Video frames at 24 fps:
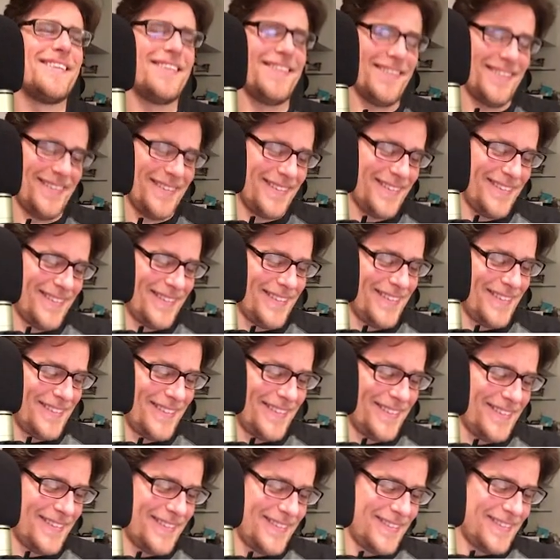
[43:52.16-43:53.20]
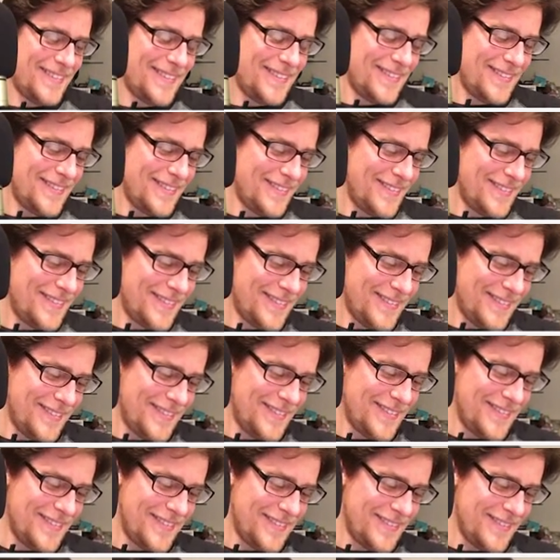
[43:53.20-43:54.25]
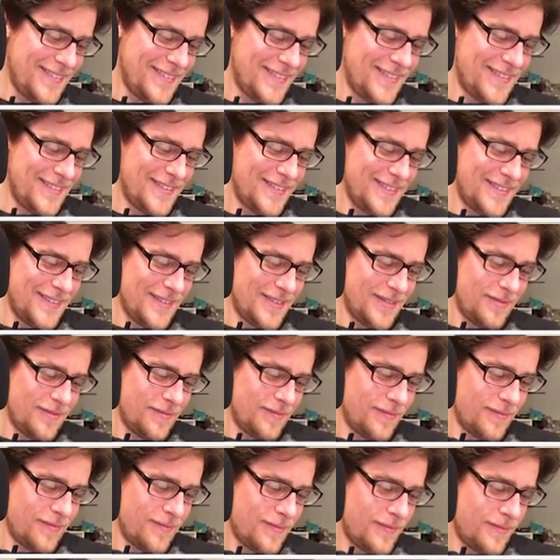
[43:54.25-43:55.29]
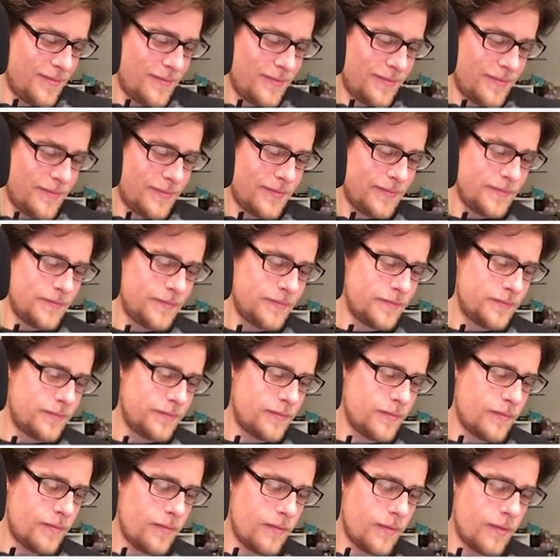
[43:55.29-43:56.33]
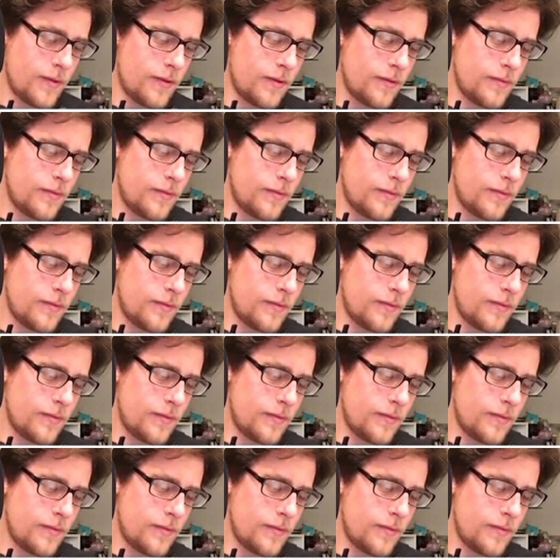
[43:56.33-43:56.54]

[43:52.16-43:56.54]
This person isn't speaking.